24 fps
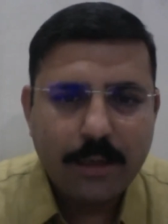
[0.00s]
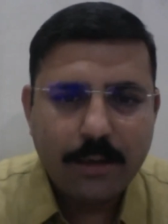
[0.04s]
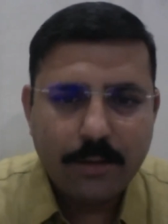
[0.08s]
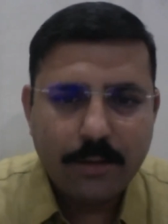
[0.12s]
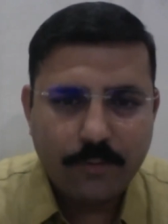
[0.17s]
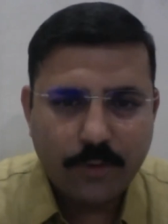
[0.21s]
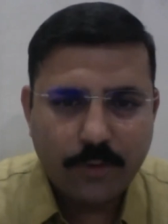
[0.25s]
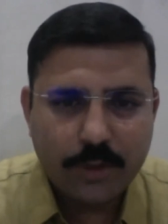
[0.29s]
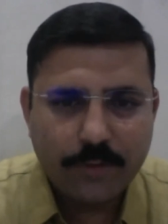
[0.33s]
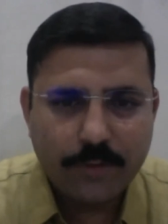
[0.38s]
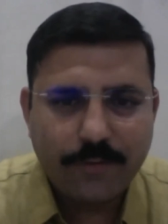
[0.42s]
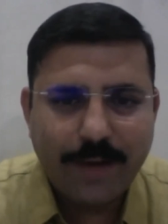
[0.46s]

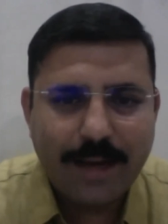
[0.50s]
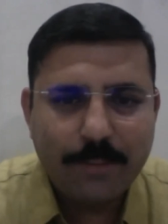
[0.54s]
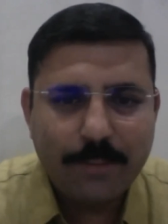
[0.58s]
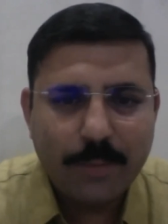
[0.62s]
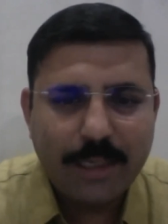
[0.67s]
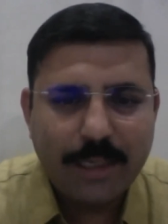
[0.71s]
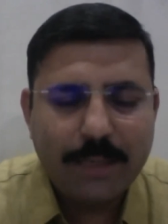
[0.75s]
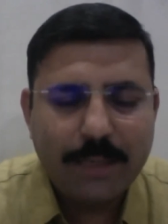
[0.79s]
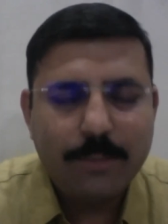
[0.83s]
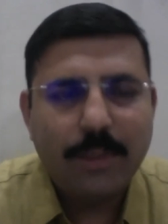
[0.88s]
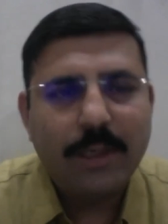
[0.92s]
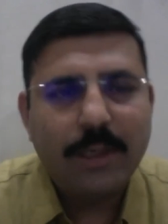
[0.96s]
for the farm
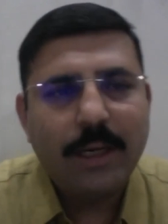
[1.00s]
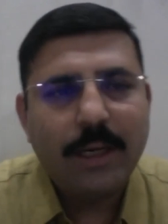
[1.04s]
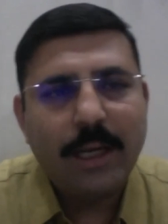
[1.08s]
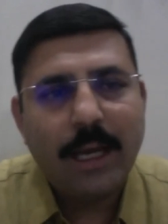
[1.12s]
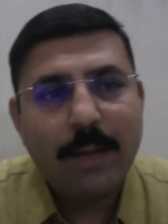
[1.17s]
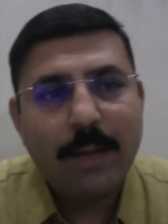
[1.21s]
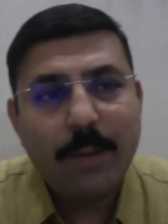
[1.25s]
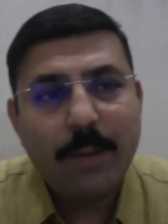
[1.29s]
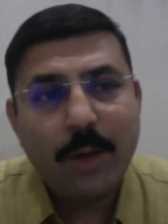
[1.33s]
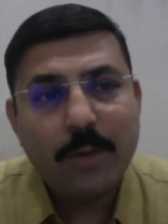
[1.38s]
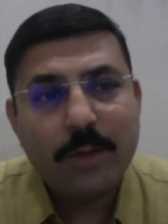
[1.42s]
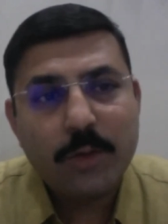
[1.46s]
labor
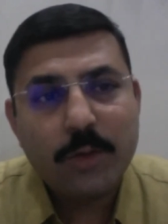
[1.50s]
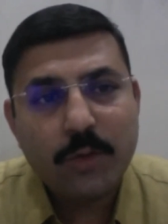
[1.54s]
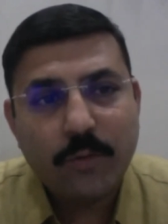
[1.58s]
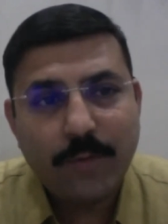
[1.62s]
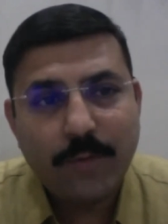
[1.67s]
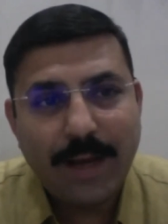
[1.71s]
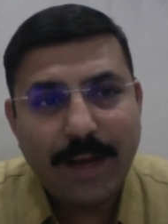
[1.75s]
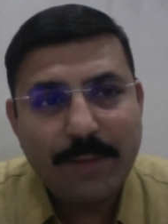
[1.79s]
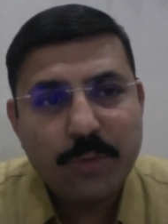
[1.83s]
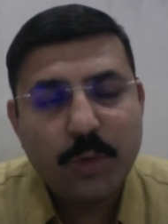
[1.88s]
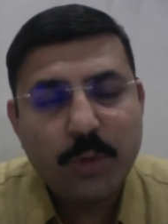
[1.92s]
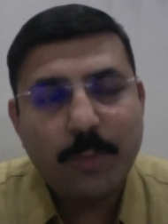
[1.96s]
above the
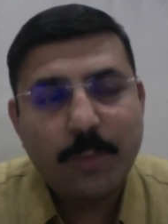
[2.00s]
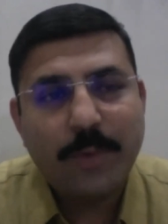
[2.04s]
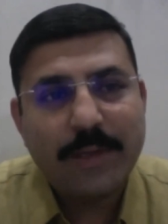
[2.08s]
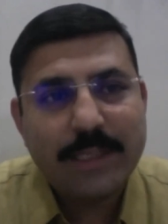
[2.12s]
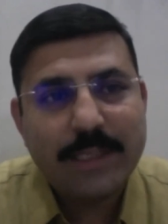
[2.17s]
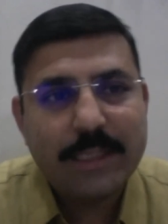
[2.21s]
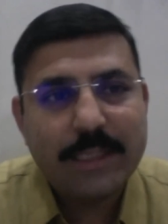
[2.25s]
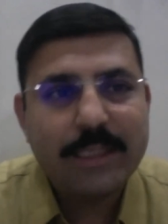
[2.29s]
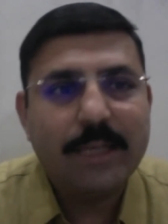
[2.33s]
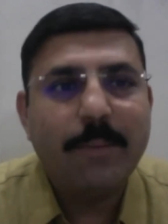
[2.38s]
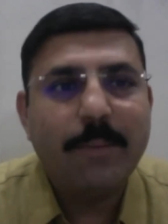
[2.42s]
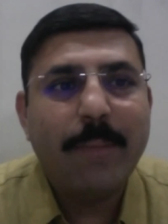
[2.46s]
farm
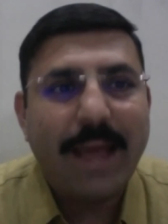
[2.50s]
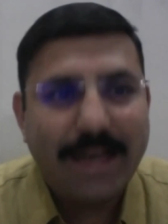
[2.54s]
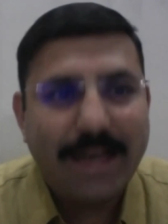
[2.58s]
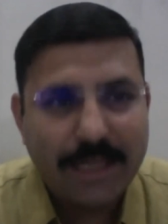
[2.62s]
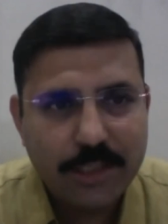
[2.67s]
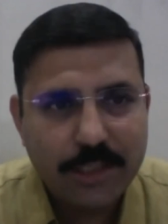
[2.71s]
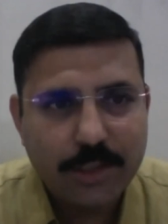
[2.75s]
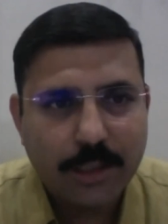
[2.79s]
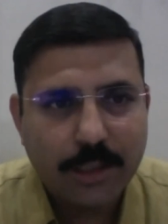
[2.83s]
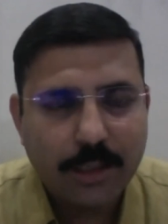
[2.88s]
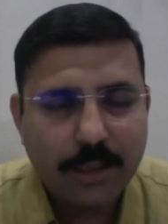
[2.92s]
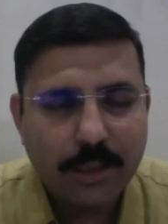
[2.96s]
supervisor is a
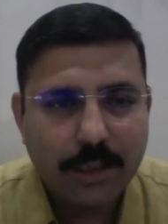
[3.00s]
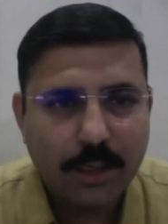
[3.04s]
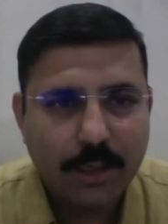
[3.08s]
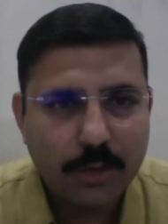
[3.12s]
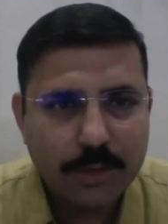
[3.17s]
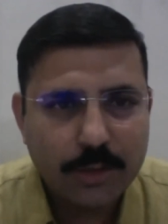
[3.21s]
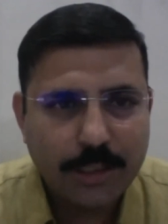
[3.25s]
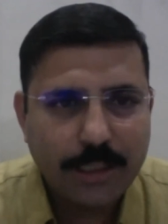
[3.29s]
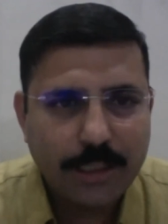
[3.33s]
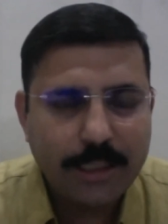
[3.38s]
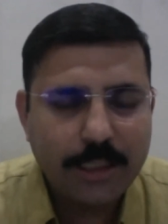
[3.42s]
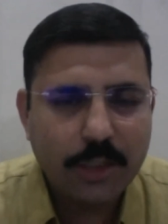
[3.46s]
manager now
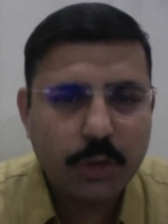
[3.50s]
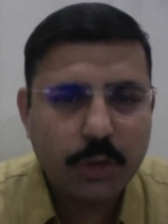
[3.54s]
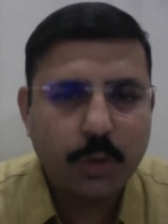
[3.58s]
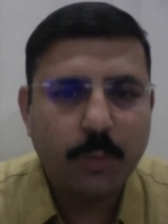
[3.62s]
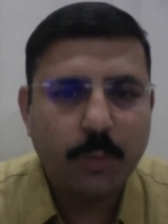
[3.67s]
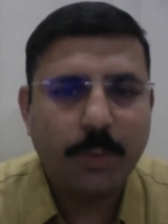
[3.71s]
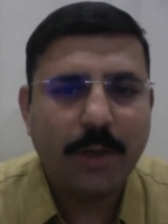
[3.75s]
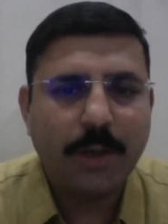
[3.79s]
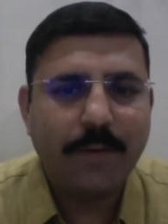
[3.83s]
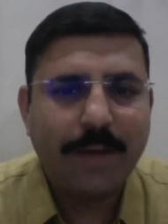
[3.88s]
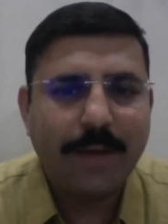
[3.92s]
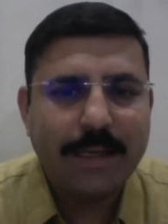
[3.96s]
generally the
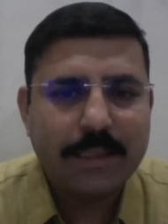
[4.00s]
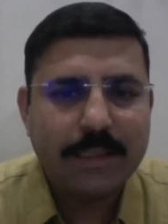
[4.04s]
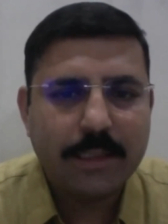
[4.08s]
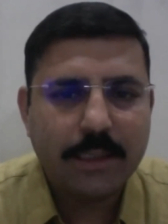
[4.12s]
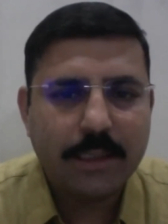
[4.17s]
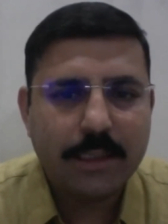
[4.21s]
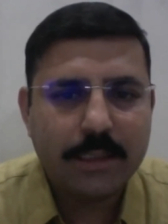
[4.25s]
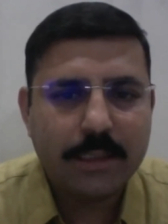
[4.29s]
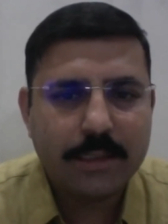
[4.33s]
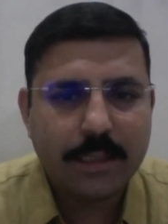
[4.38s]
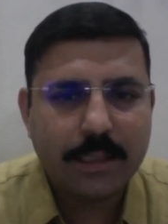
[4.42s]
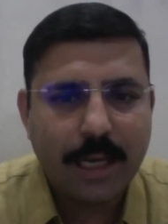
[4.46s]

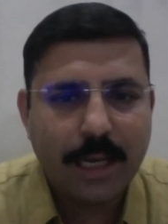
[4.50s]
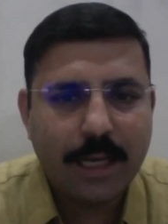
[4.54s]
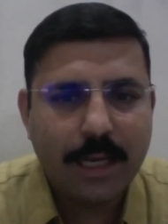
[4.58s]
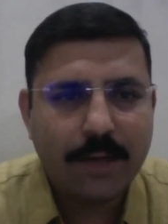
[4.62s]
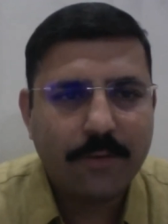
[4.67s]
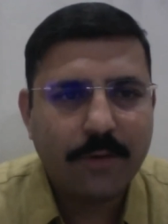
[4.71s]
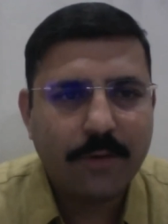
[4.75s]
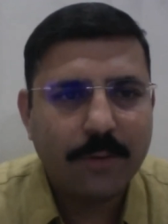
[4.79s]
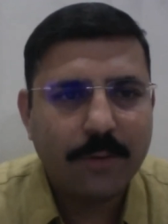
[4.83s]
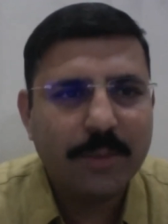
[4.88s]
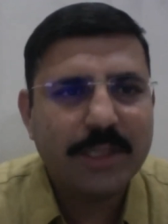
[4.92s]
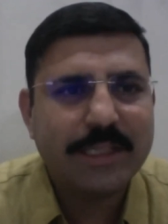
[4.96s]
supervisors are
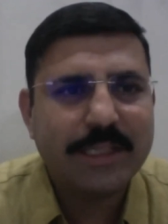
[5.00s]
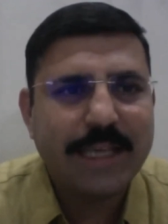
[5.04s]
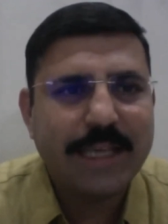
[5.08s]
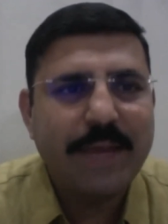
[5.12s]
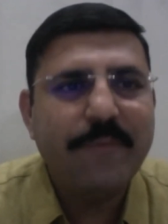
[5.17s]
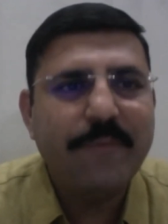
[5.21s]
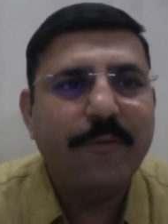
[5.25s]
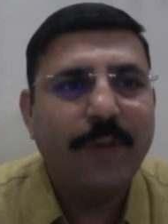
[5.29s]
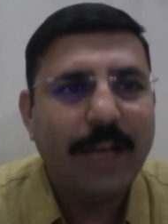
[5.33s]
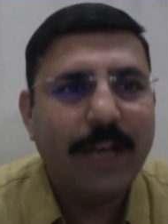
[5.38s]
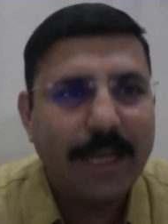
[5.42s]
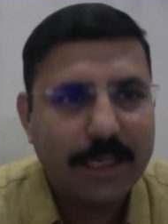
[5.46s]
from the
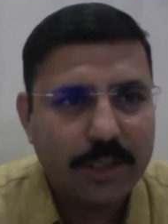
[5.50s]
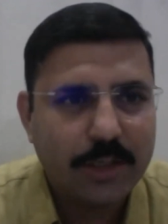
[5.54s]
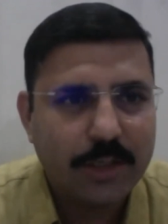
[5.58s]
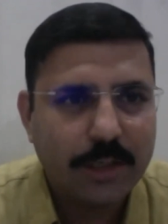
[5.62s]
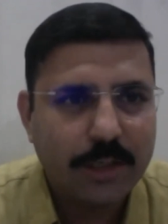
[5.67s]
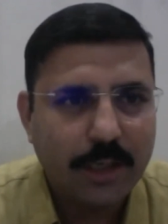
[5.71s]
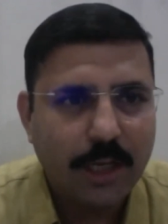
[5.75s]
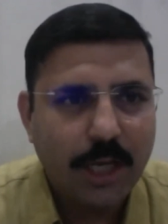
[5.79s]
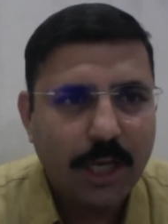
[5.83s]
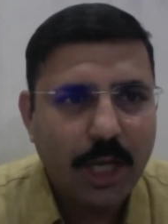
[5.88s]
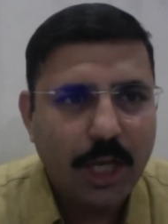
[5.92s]
same village